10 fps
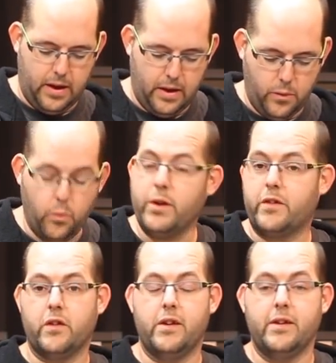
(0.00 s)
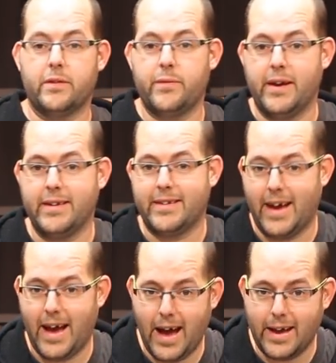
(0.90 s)
which is
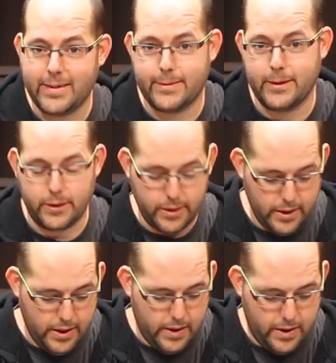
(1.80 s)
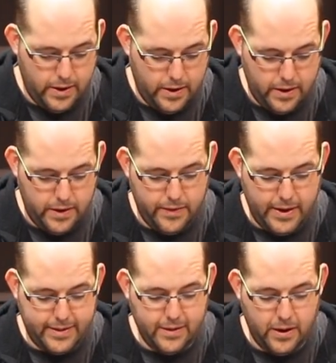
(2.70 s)
fantastic.
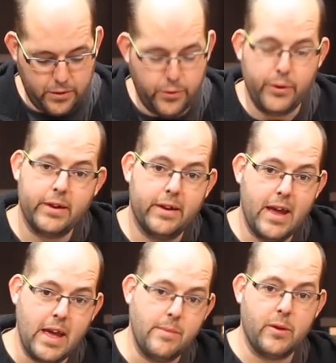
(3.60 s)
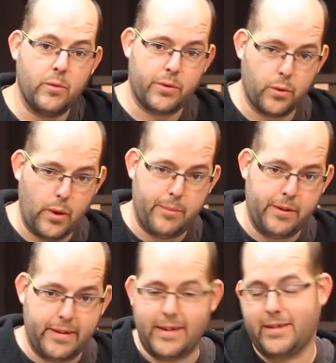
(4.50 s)
That's not including aiming with their
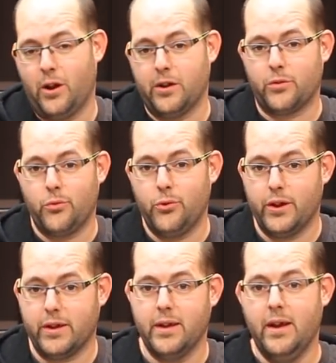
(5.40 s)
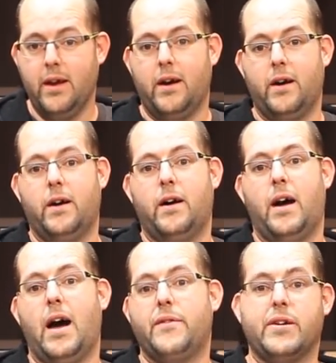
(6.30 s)
weapons. That's not including
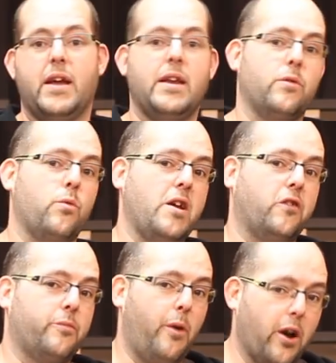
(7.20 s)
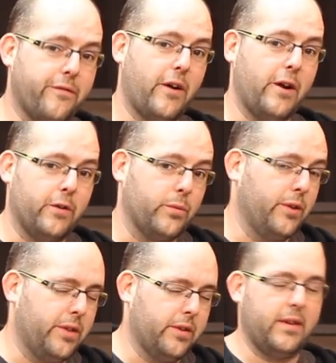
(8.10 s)
having any range modifiers
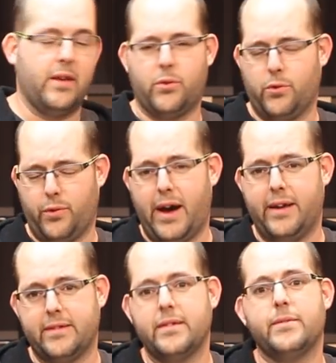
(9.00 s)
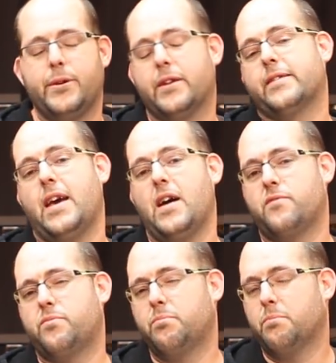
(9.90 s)
with, say, their lasers, because they
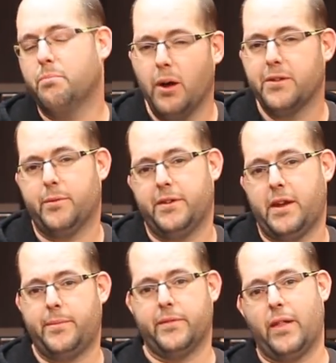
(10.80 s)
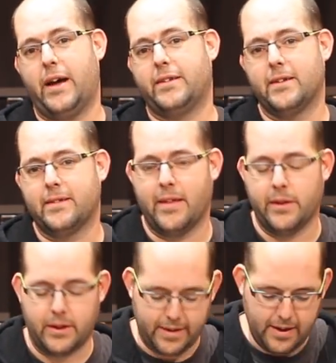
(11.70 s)
have multiple types of las guns that
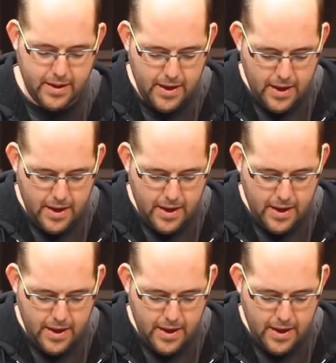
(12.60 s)
they can take.